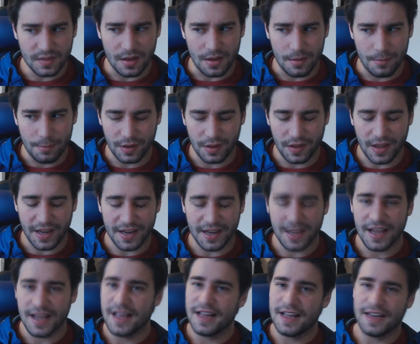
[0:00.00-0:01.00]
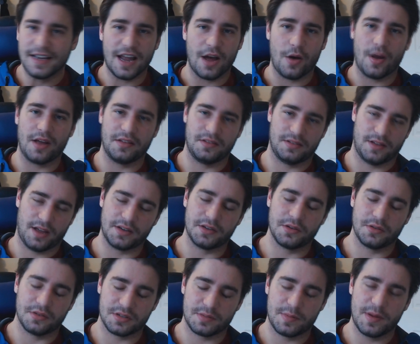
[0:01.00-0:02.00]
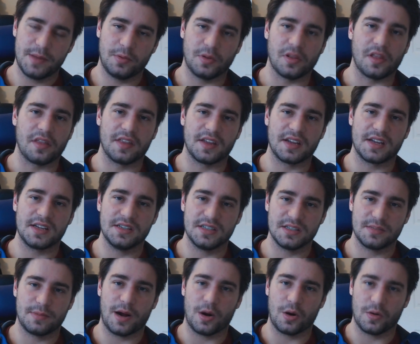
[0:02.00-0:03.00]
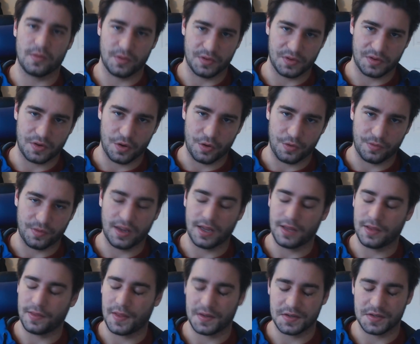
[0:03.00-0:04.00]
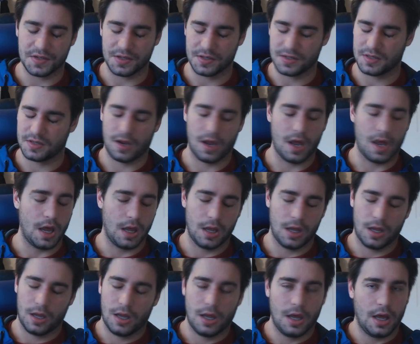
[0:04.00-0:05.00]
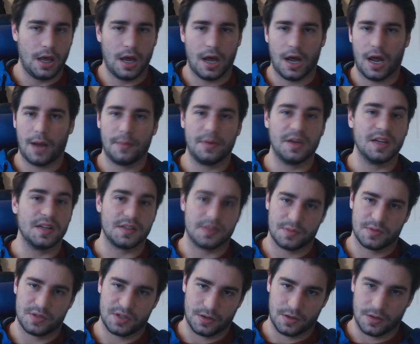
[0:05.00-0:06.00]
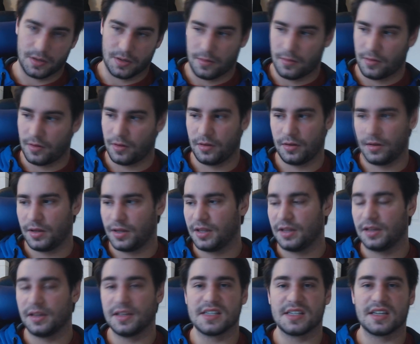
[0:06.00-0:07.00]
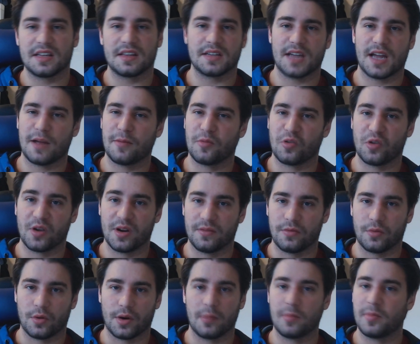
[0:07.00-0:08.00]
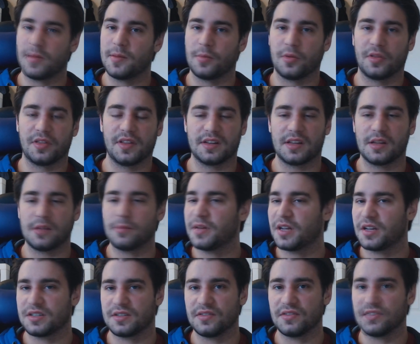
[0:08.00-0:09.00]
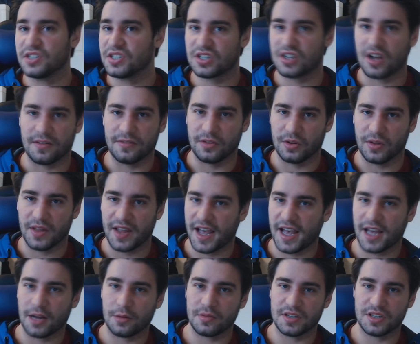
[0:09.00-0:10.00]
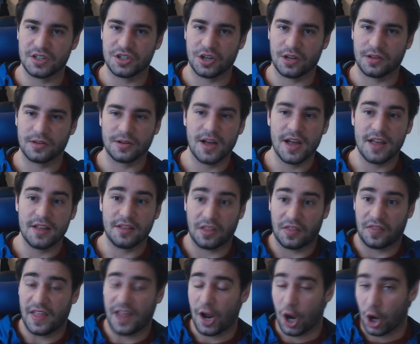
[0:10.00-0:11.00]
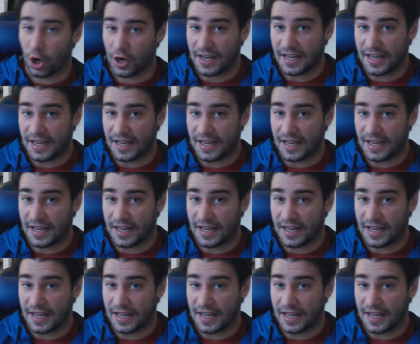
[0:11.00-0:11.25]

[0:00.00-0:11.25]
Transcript: But now I know there's people that think he's as powerful as Dofi, and that's just, it's absurd. At least at the time of Marineford. People think that because of the scuffle they had with each other, that they're